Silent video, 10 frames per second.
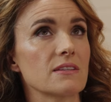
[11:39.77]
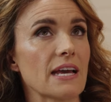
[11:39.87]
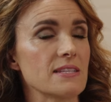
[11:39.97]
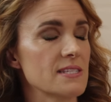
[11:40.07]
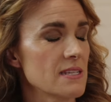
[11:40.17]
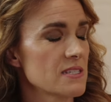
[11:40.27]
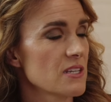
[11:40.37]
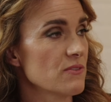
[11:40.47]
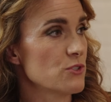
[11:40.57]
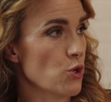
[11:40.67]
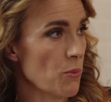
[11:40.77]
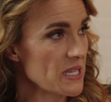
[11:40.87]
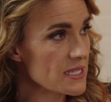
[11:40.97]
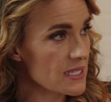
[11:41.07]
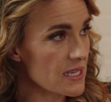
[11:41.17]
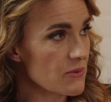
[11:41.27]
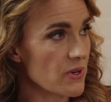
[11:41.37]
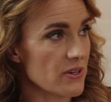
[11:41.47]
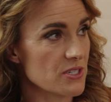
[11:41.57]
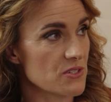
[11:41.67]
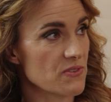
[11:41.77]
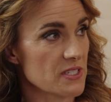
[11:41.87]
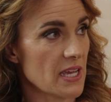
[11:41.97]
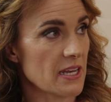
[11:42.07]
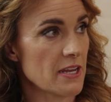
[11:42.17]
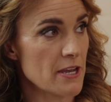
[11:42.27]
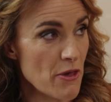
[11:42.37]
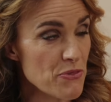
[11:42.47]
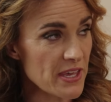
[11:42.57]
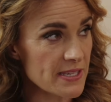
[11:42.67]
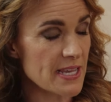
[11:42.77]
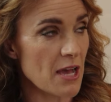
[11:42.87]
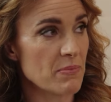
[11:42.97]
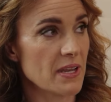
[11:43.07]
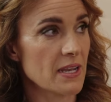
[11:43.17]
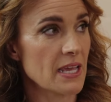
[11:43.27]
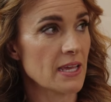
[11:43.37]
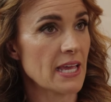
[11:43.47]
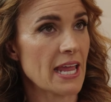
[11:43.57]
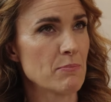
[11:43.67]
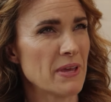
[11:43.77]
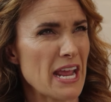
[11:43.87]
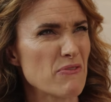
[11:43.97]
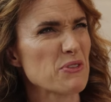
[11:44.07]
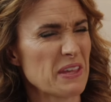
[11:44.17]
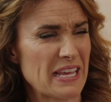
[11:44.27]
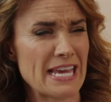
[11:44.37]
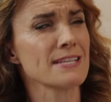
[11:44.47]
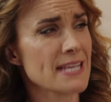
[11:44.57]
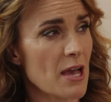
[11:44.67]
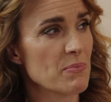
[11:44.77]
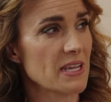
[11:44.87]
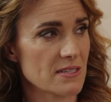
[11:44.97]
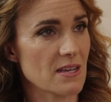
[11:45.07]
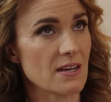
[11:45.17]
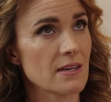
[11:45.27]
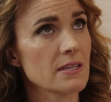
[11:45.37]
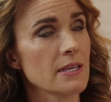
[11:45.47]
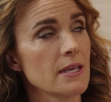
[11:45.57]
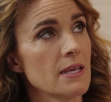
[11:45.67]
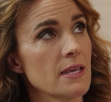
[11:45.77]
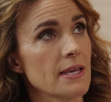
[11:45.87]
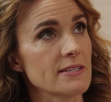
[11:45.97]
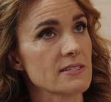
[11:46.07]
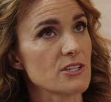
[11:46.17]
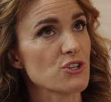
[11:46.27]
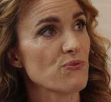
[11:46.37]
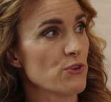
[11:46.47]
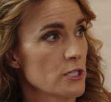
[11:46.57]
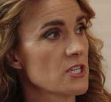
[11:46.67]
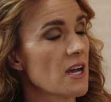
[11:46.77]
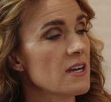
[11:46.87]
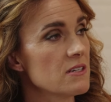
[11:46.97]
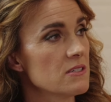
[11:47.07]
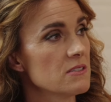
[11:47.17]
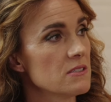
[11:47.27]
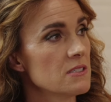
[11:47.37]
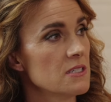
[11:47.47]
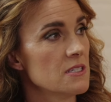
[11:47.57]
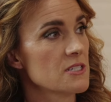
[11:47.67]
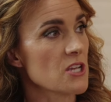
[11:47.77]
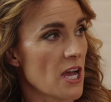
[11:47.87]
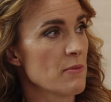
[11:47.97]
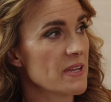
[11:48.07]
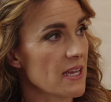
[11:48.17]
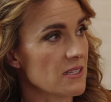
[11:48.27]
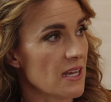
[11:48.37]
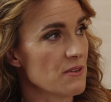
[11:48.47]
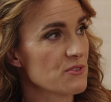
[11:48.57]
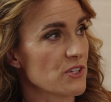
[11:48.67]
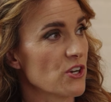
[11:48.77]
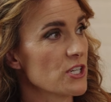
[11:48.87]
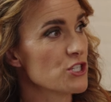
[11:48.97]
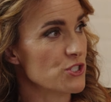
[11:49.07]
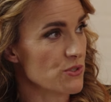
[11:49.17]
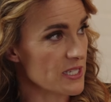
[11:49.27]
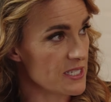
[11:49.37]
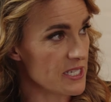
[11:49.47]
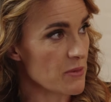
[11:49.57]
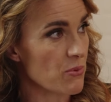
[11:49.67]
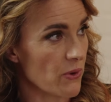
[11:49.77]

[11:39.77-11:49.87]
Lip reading: that season of dormancy where it just feels like nothing is happening, but everything that is happening is hard, is such a fertile time in our lives for God to do this deep